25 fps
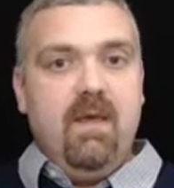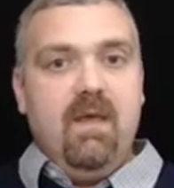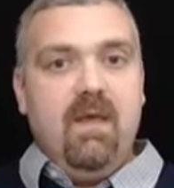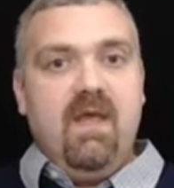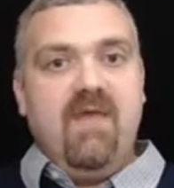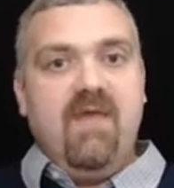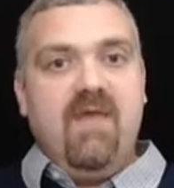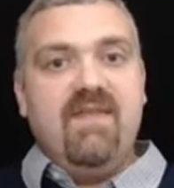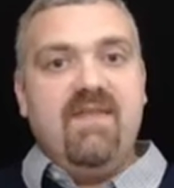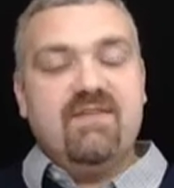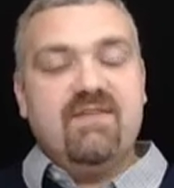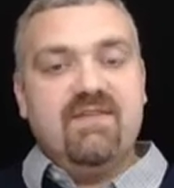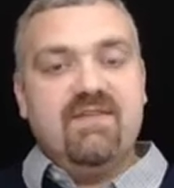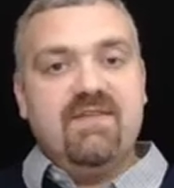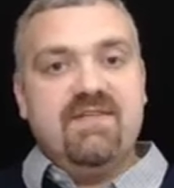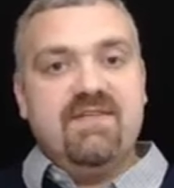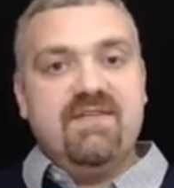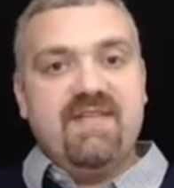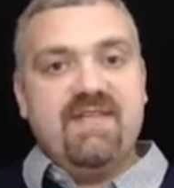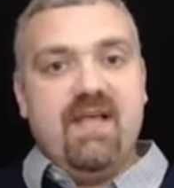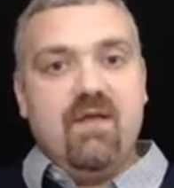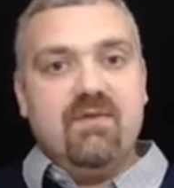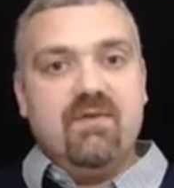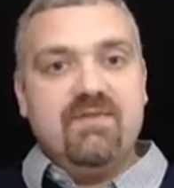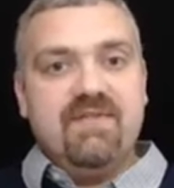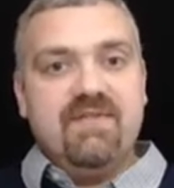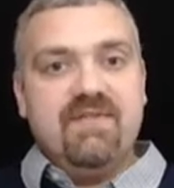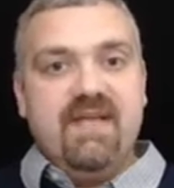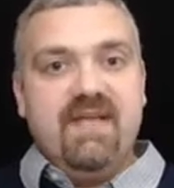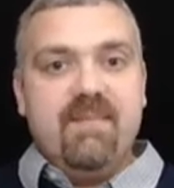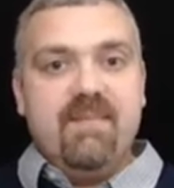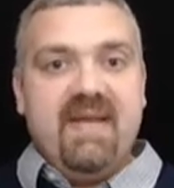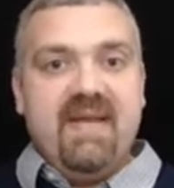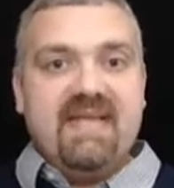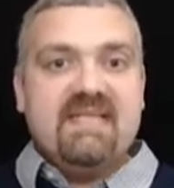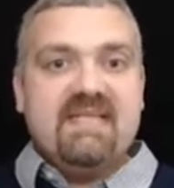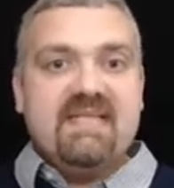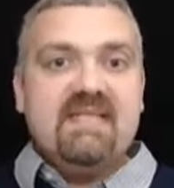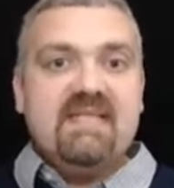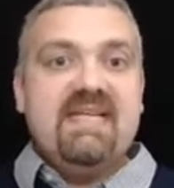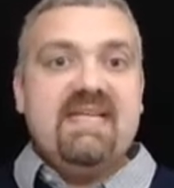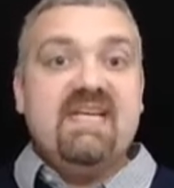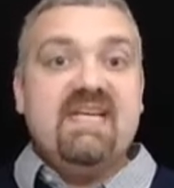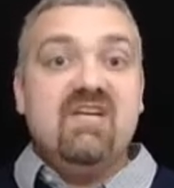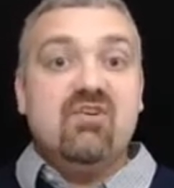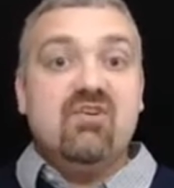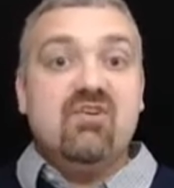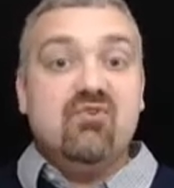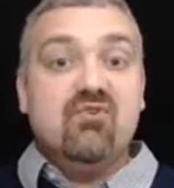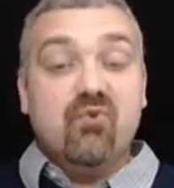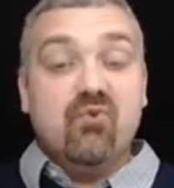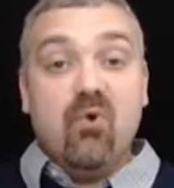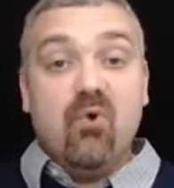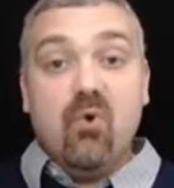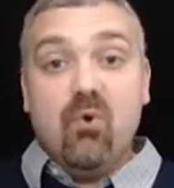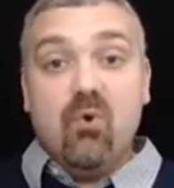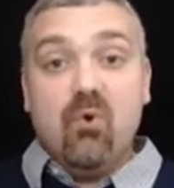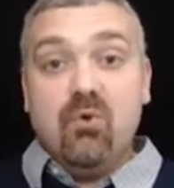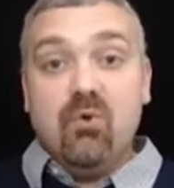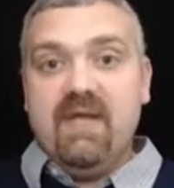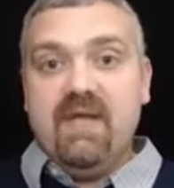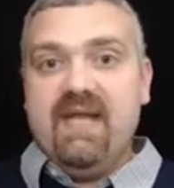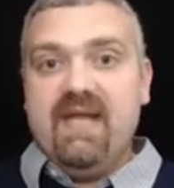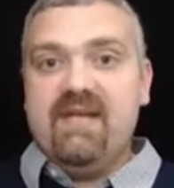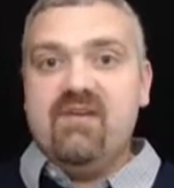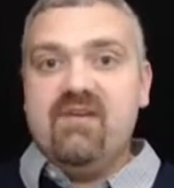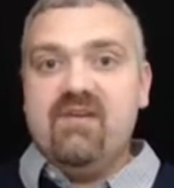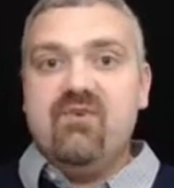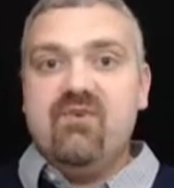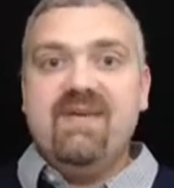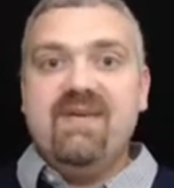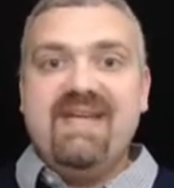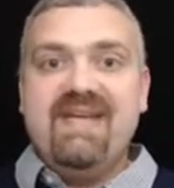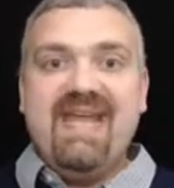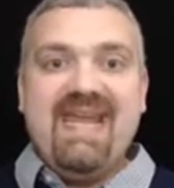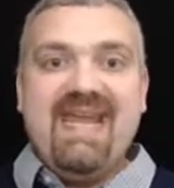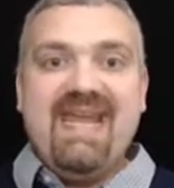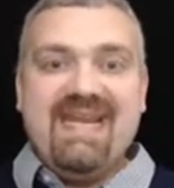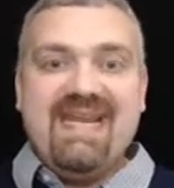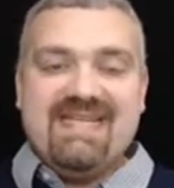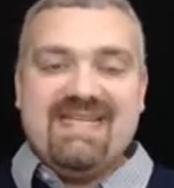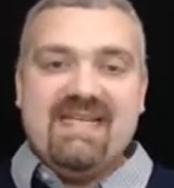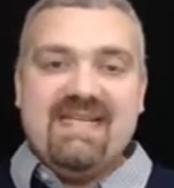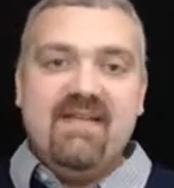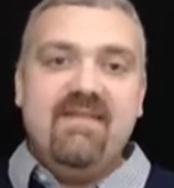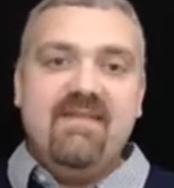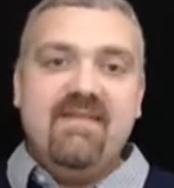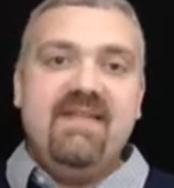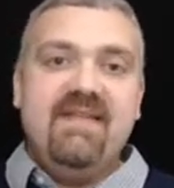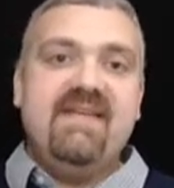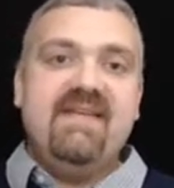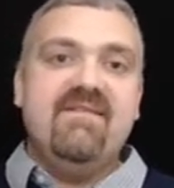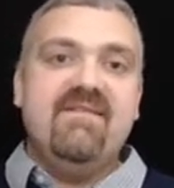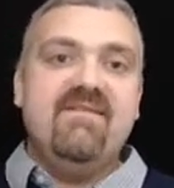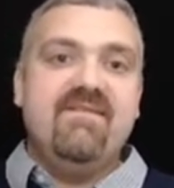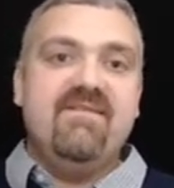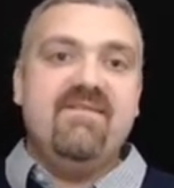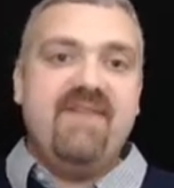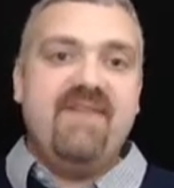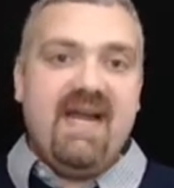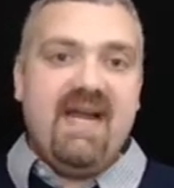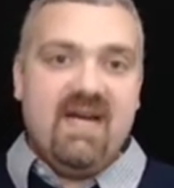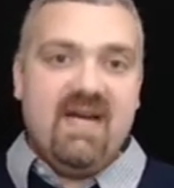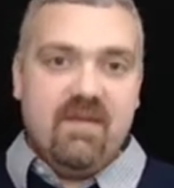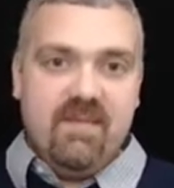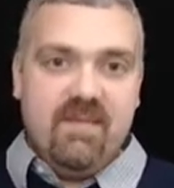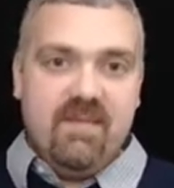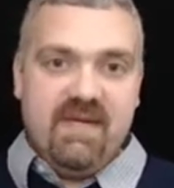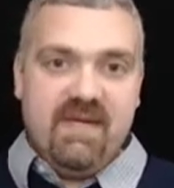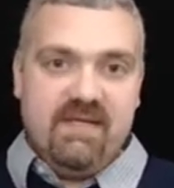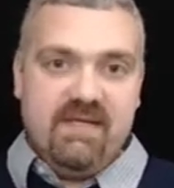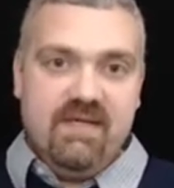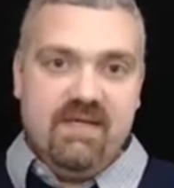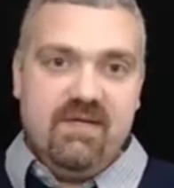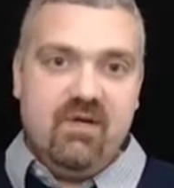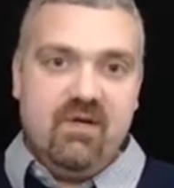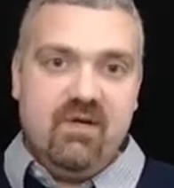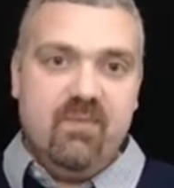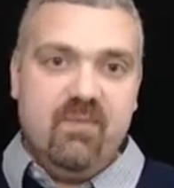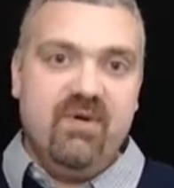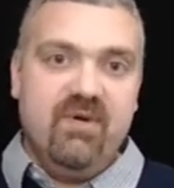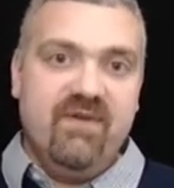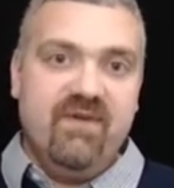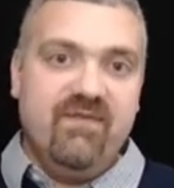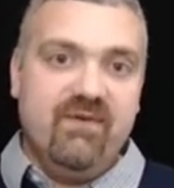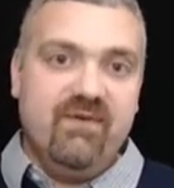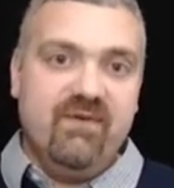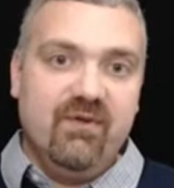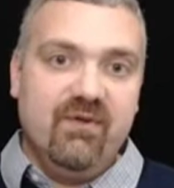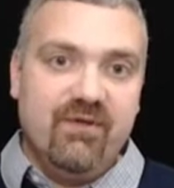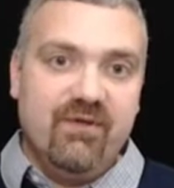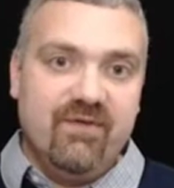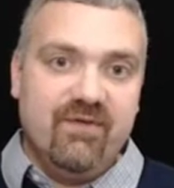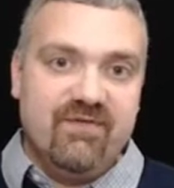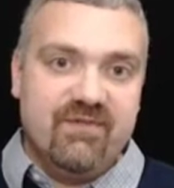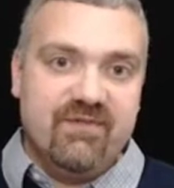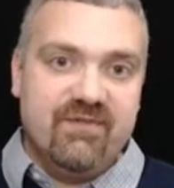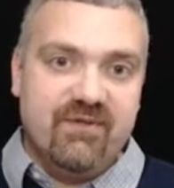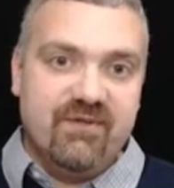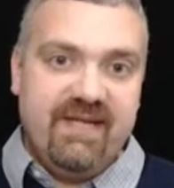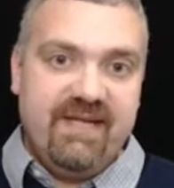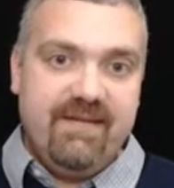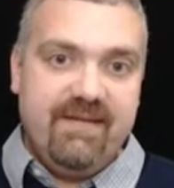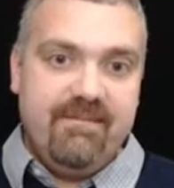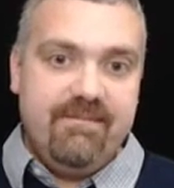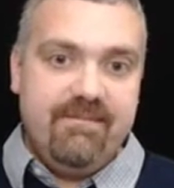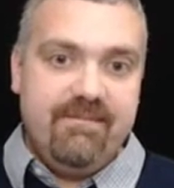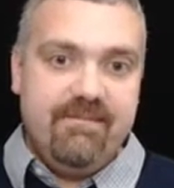And these are the cells that basically control and create the environment your peripheral nerves are in.